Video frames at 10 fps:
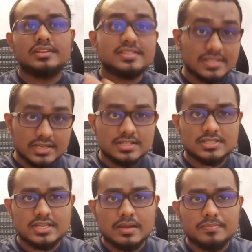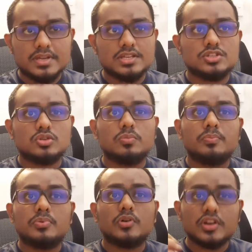The second step is to
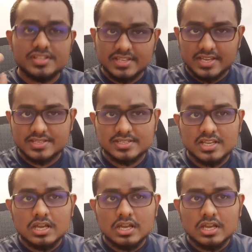process,